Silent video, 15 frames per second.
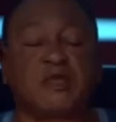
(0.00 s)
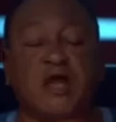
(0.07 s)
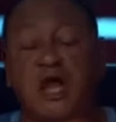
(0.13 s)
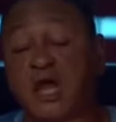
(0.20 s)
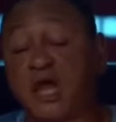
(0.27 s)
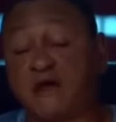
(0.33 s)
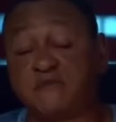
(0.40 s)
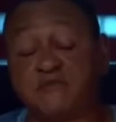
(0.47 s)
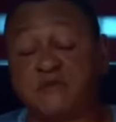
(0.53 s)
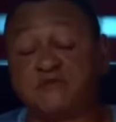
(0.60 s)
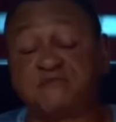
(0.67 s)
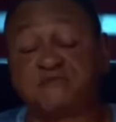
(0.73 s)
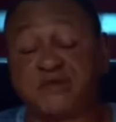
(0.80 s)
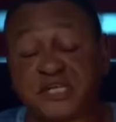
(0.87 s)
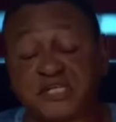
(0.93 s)
I have
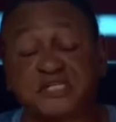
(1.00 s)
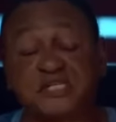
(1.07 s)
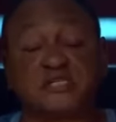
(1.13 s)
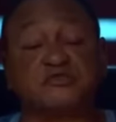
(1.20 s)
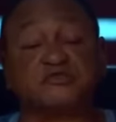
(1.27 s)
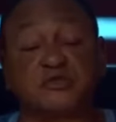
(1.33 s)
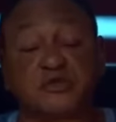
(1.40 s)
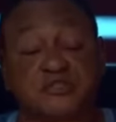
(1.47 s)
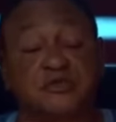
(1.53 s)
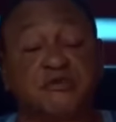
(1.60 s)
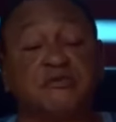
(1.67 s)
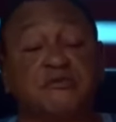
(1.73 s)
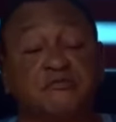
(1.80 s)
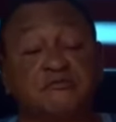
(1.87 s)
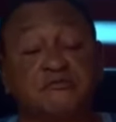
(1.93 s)
been patient with
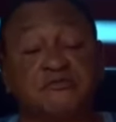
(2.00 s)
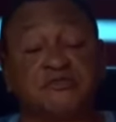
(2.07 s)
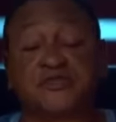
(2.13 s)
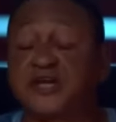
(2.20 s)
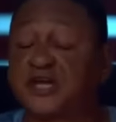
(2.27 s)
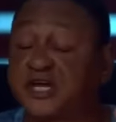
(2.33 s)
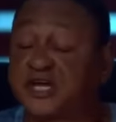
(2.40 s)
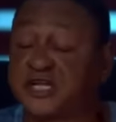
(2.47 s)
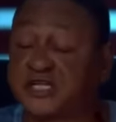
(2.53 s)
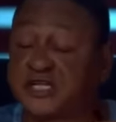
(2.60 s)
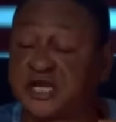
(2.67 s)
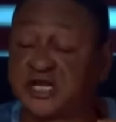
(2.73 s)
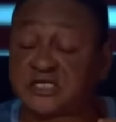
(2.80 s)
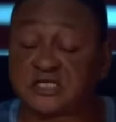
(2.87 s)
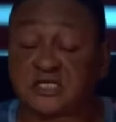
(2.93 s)
you, thinking
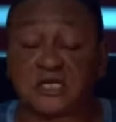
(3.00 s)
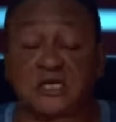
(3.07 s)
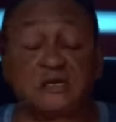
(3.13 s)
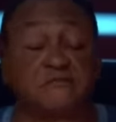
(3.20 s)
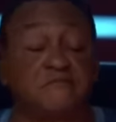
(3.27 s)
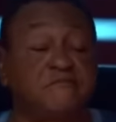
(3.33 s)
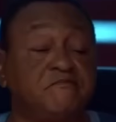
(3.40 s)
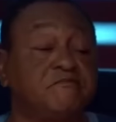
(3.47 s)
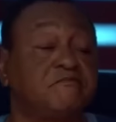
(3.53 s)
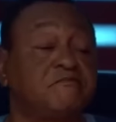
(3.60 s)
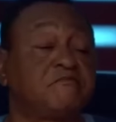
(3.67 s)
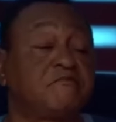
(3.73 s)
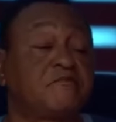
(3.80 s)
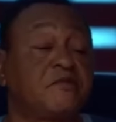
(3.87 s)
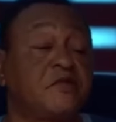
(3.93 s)
that
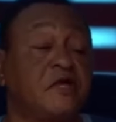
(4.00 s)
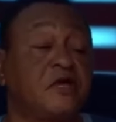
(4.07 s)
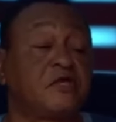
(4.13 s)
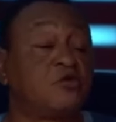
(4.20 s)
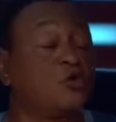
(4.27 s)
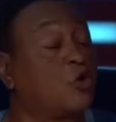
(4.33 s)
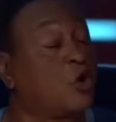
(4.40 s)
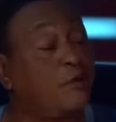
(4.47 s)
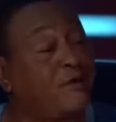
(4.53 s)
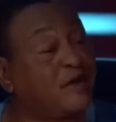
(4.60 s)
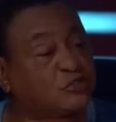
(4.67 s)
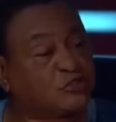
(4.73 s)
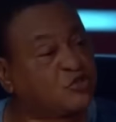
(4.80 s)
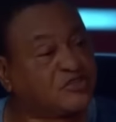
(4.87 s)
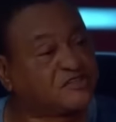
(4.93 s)
you'll come
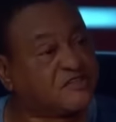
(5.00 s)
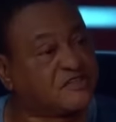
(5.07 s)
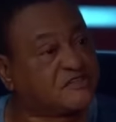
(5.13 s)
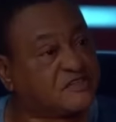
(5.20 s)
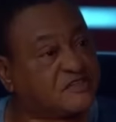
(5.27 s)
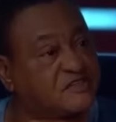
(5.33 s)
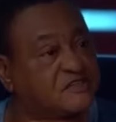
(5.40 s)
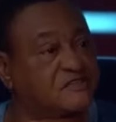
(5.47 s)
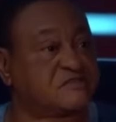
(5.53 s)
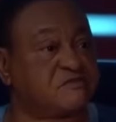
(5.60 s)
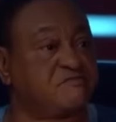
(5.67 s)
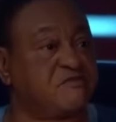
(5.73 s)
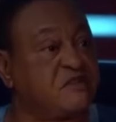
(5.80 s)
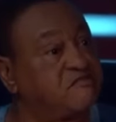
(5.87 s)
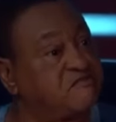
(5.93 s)
back to your
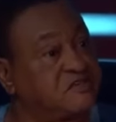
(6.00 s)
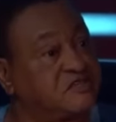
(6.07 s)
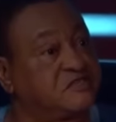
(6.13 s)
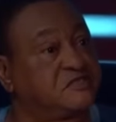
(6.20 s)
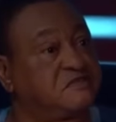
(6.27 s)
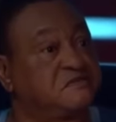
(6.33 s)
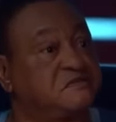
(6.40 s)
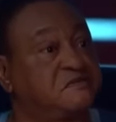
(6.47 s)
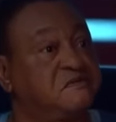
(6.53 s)
senses, Mervyn.